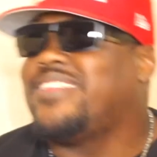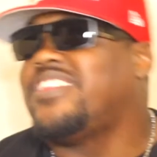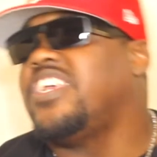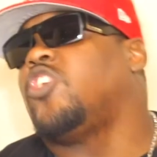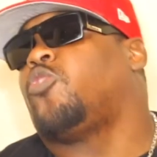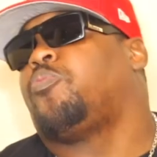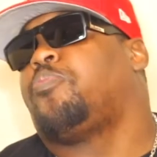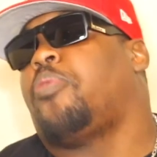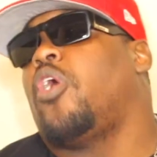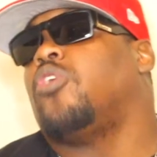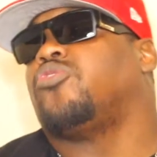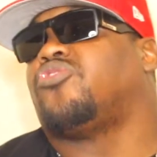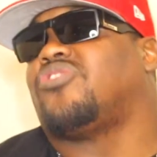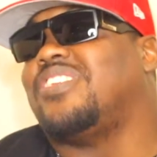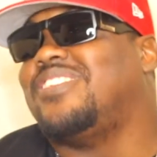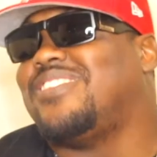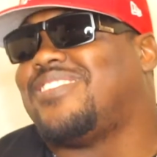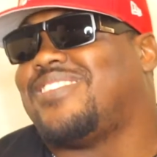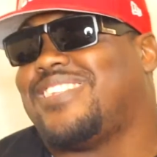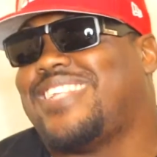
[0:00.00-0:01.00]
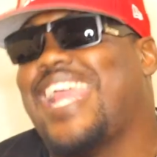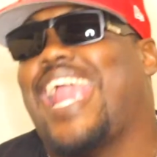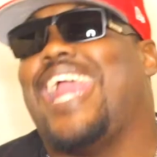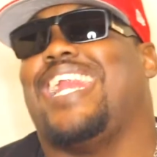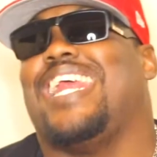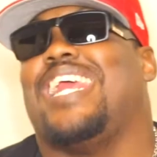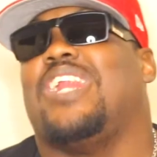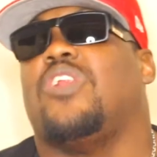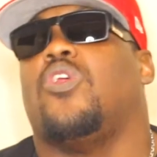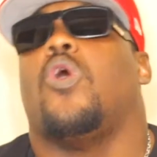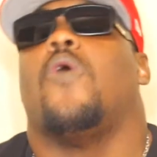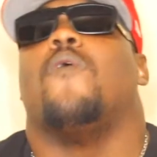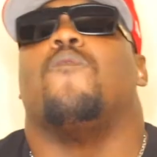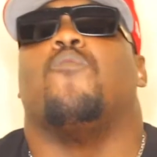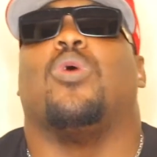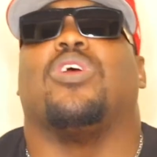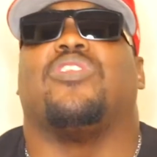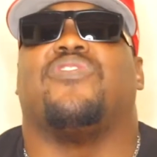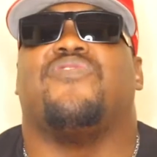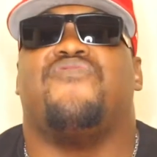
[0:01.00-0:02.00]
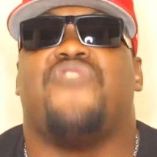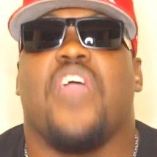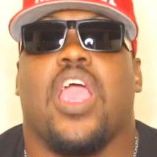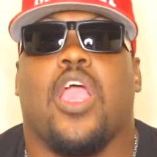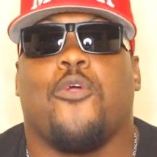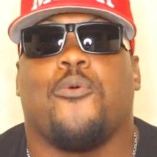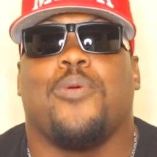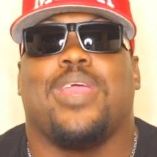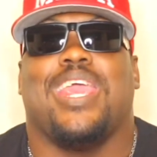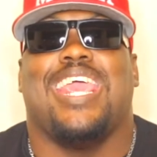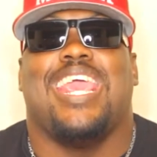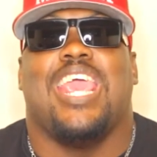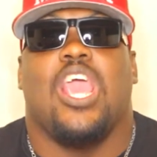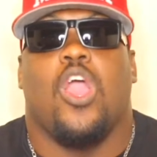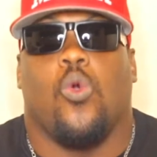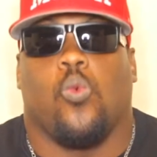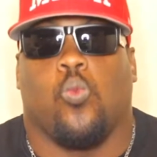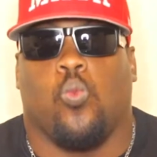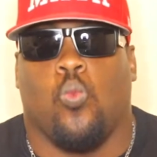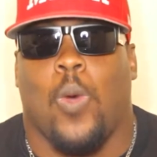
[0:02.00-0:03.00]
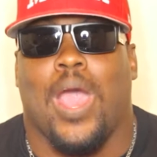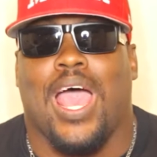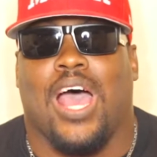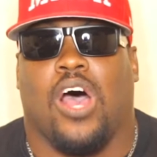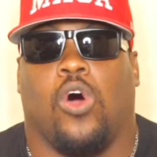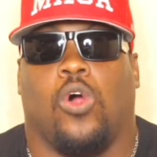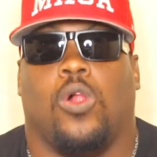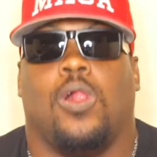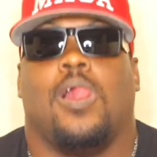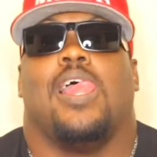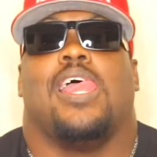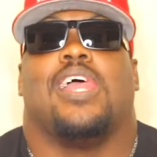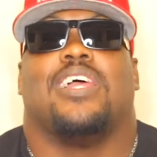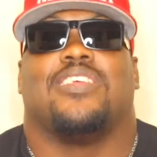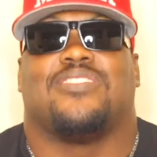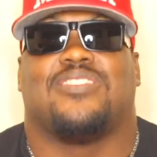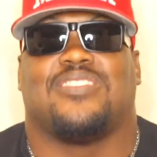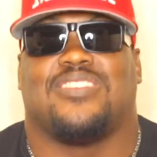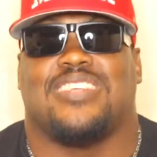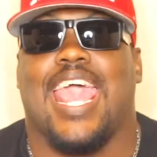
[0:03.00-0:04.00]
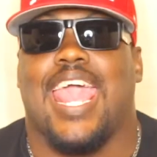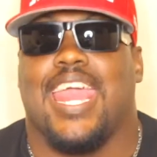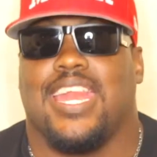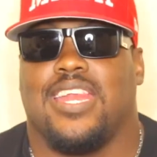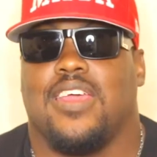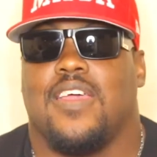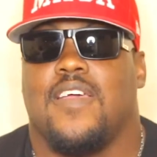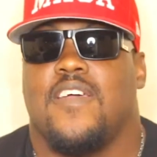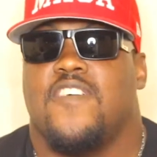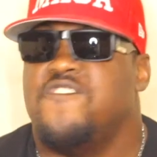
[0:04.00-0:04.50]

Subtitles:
this person stated was very well said.